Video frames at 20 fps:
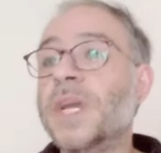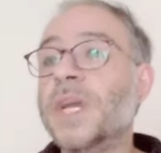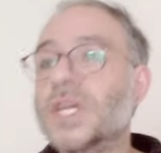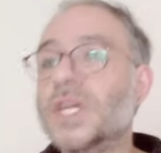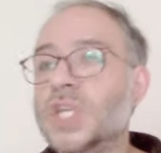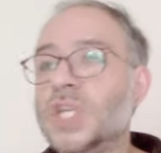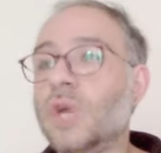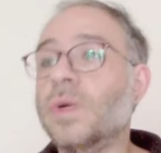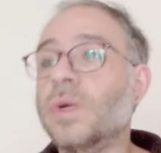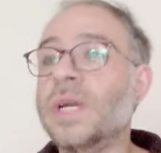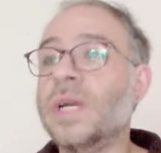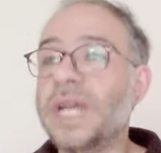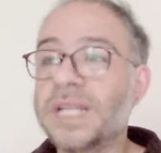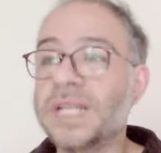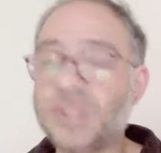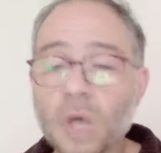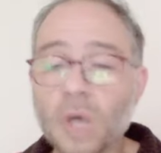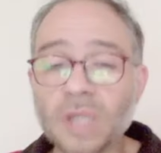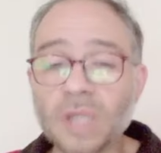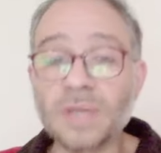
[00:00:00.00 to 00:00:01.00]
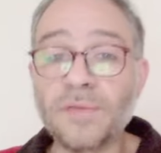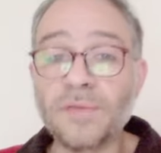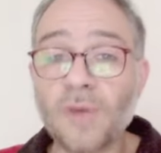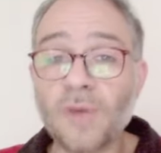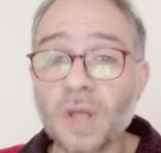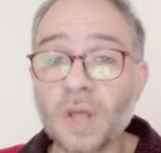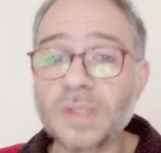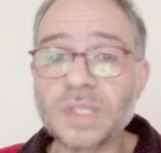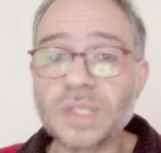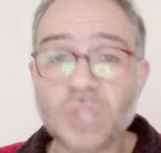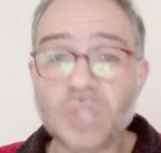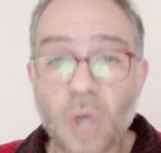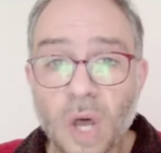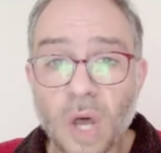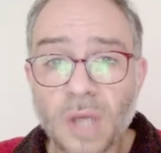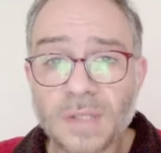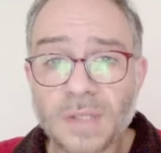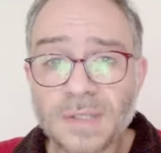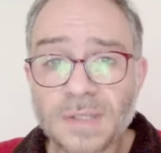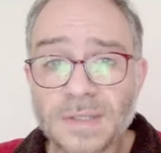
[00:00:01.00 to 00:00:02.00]
So it's called a false
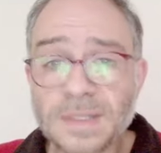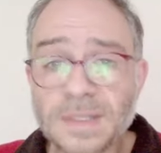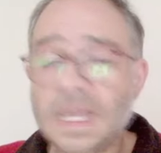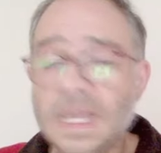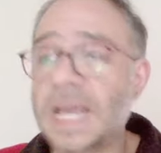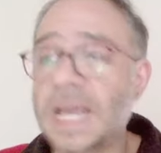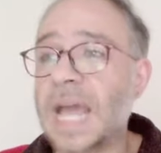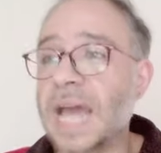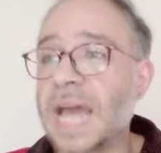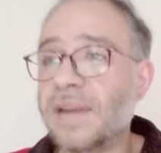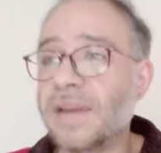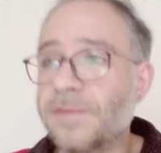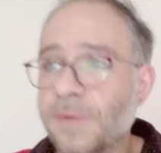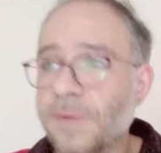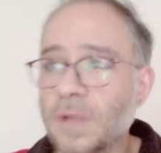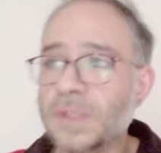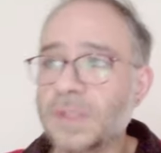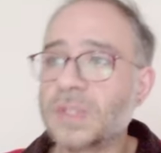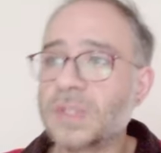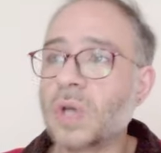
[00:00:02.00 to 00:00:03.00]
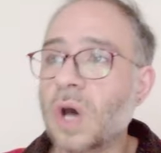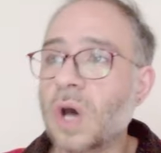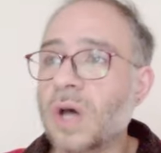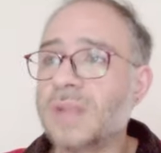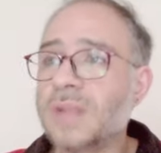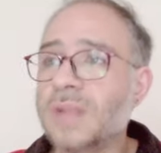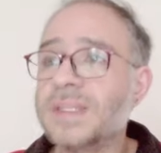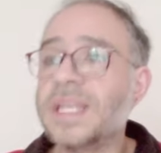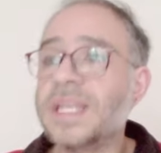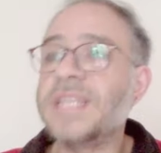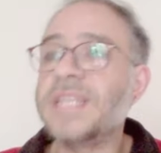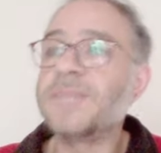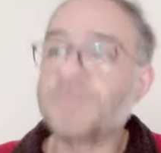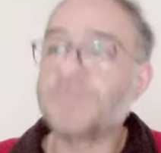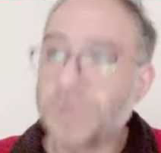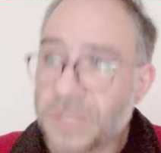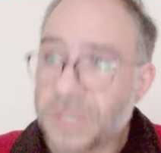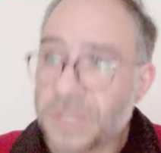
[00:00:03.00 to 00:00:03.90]
cause. And a false cause is